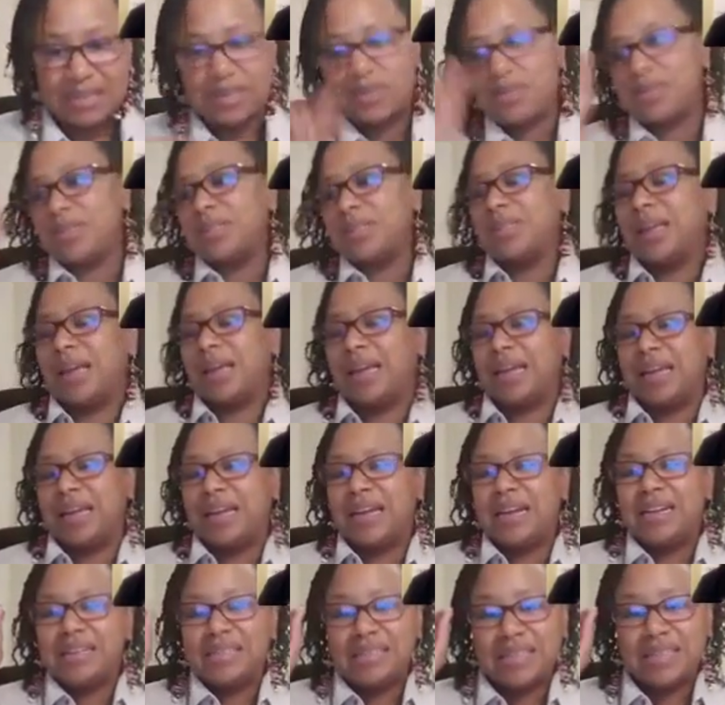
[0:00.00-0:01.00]
Soon as
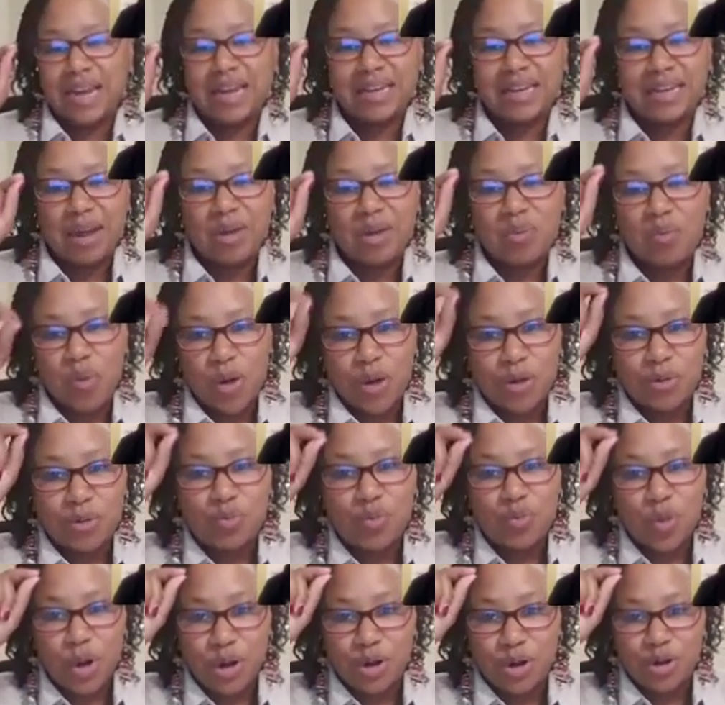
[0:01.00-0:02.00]
they say that
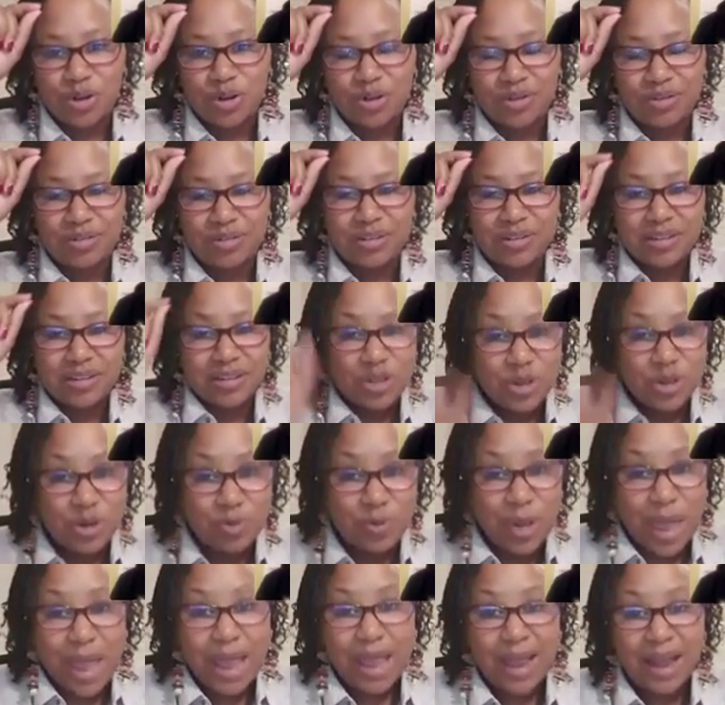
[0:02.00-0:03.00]
one word, you
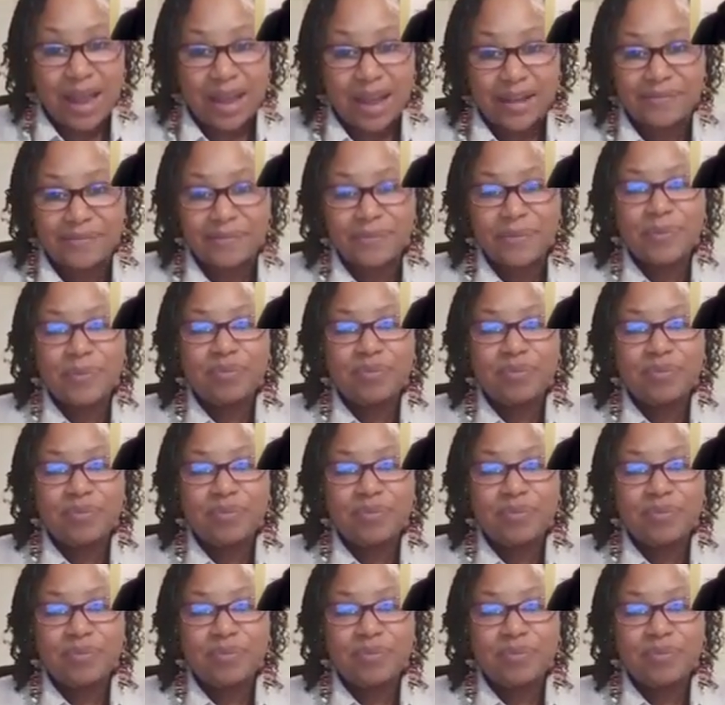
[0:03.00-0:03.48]
mad.